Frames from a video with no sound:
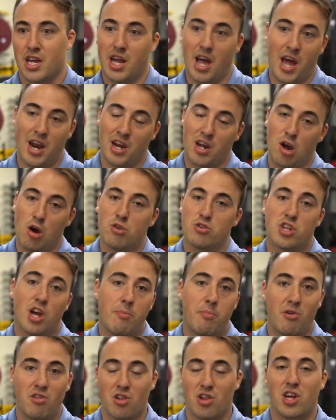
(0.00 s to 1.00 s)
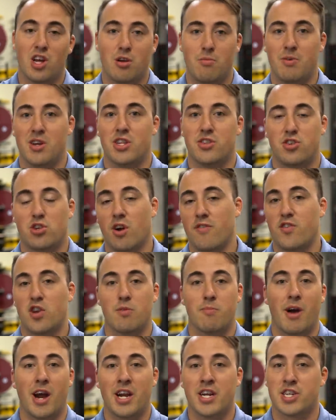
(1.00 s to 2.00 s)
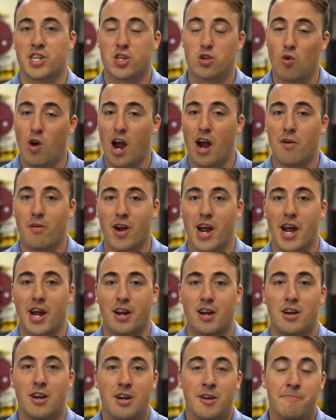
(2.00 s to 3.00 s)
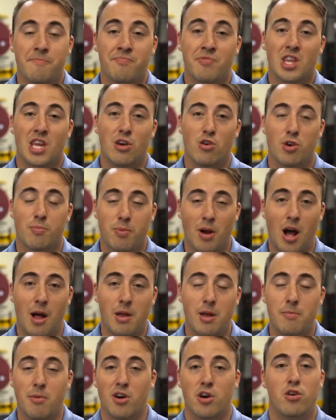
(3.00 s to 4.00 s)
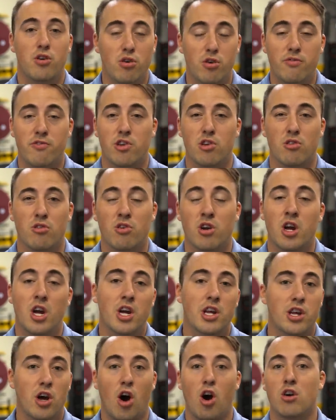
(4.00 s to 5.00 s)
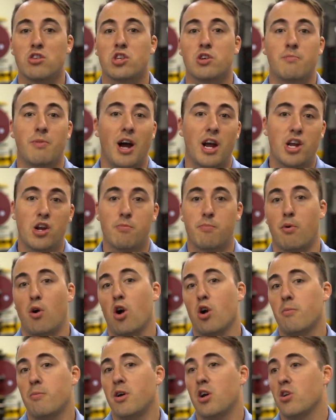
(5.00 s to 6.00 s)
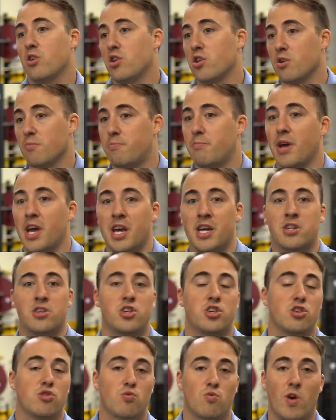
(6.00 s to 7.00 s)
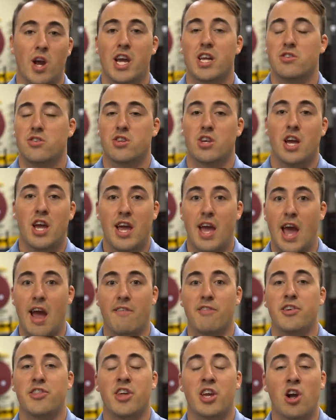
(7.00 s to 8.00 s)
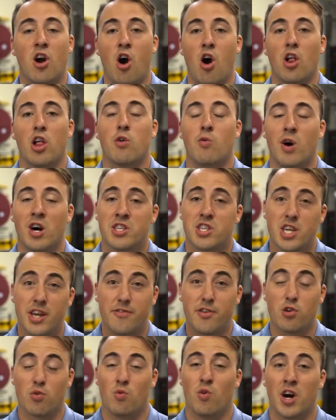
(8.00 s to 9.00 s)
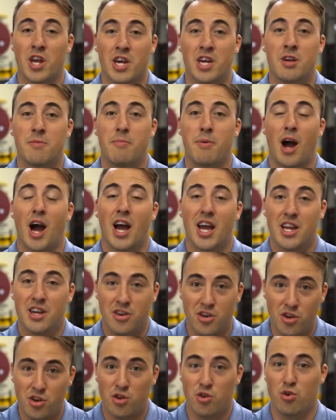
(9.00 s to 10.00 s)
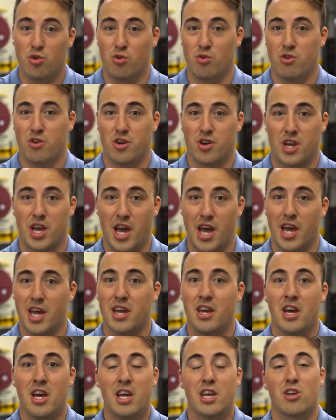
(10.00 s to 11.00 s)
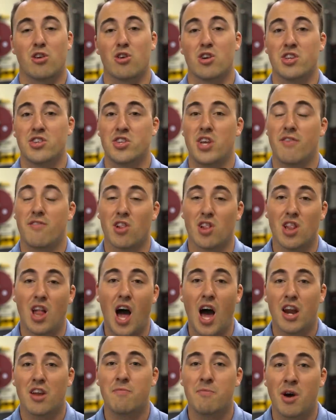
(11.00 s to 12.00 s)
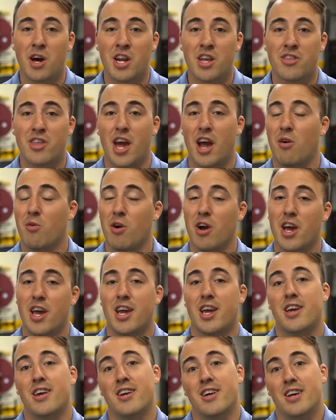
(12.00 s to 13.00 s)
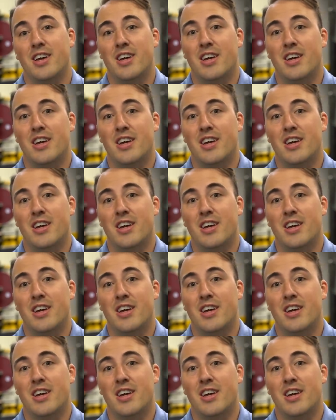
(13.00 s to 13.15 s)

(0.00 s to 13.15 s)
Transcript: kind of goes up a little bit. So if you're buying a squat rack, it would probably behoove you to also buy your barbell, your bench, your weights, everything all at once if you're wanting to buy new, okay? You're gonna save a lot of money that way